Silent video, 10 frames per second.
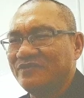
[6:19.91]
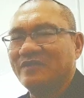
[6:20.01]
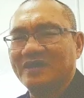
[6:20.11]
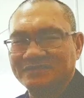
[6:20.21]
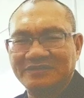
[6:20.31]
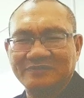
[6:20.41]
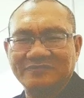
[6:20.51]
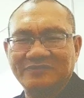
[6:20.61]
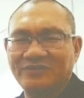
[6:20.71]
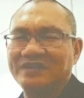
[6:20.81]
You ask
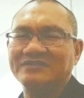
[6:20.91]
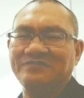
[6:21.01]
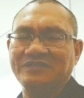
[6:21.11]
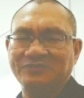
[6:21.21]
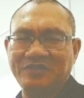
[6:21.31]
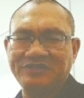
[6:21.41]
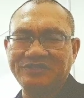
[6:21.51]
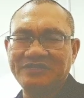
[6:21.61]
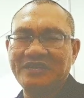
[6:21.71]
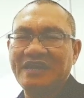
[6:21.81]
them this
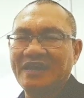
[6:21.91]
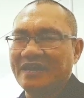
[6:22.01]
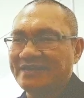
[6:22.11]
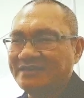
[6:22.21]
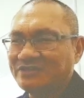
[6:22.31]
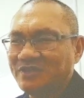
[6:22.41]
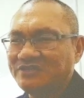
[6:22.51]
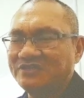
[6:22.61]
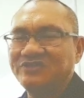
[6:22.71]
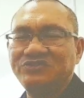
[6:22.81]
question, and this
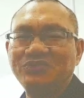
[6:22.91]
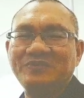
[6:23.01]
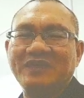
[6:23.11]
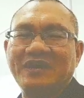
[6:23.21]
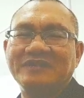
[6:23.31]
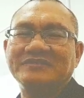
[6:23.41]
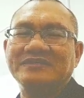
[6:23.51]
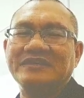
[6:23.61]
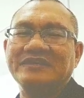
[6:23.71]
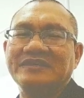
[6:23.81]
question should be
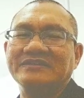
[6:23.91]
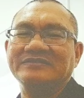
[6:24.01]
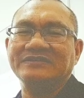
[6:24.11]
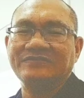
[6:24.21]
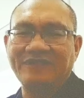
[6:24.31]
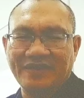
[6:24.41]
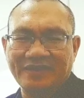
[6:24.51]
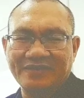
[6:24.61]
asked in the survey.